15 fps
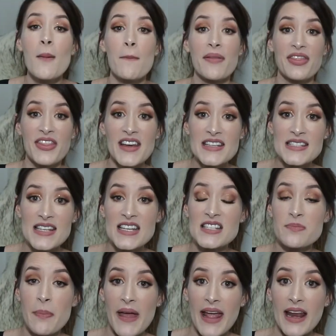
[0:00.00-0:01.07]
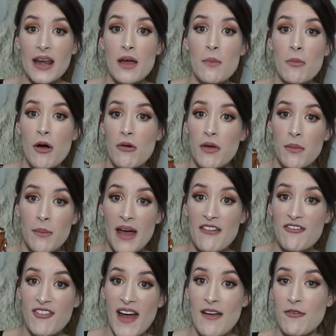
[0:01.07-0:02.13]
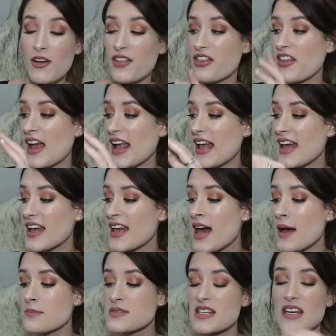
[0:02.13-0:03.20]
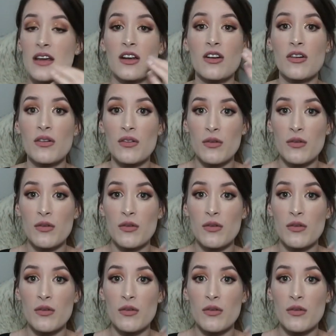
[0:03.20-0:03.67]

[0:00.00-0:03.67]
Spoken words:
But this has been probably my favorite thing. It comes in a